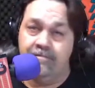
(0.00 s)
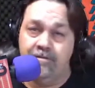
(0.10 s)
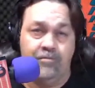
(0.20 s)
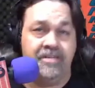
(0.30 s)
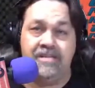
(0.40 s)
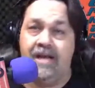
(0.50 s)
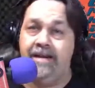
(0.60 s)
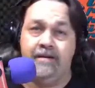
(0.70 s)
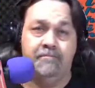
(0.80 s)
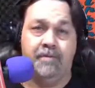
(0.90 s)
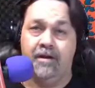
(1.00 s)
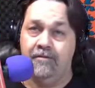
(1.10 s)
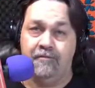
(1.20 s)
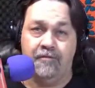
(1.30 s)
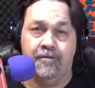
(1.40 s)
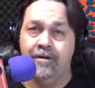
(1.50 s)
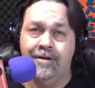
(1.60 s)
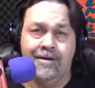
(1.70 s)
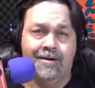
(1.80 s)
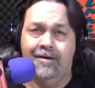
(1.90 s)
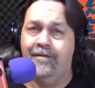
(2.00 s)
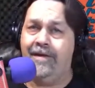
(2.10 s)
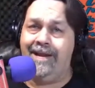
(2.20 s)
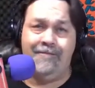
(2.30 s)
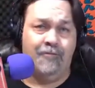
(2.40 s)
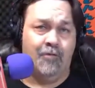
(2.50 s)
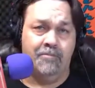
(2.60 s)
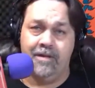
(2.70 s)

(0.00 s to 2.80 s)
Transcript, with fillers: The re signing of Butler for $184